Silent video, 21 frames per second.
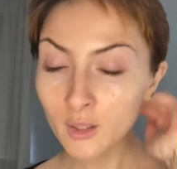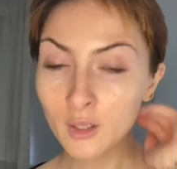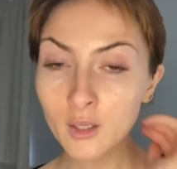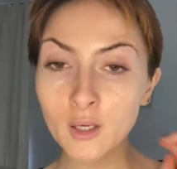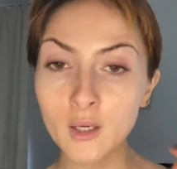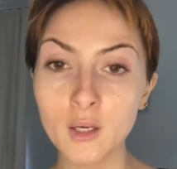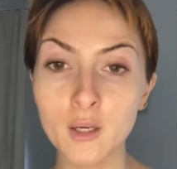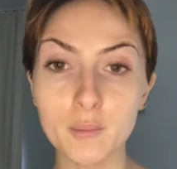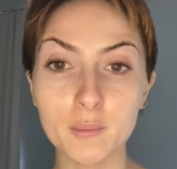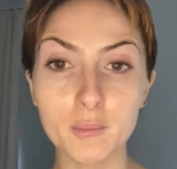
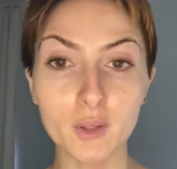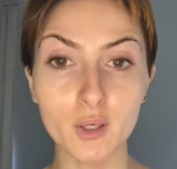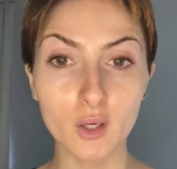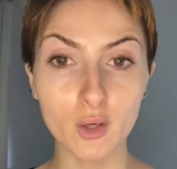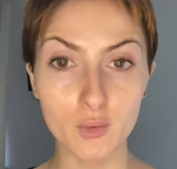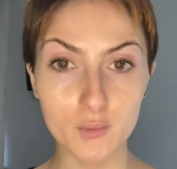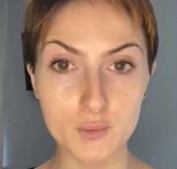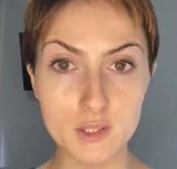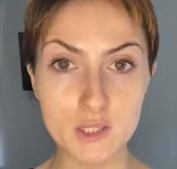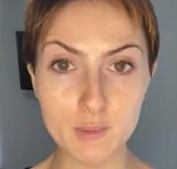I'm gonna
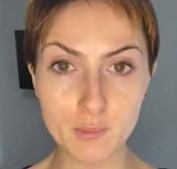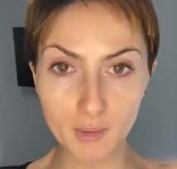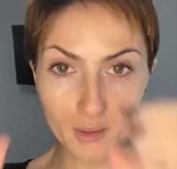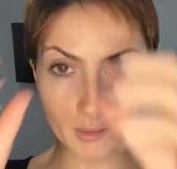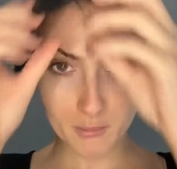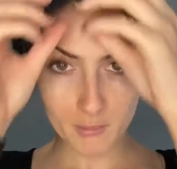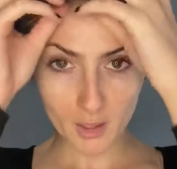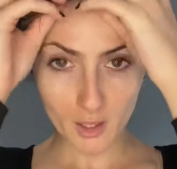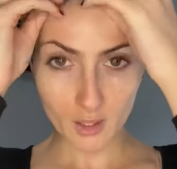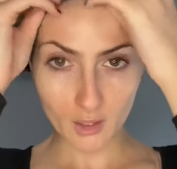go into my
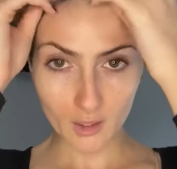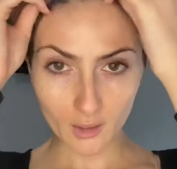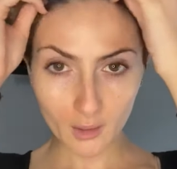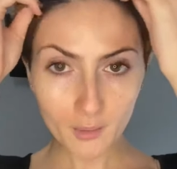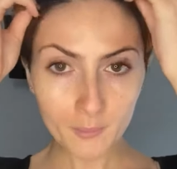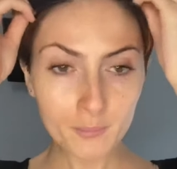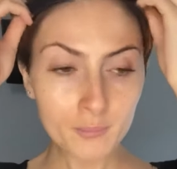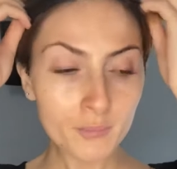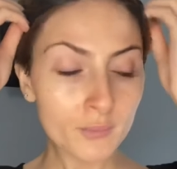makeup.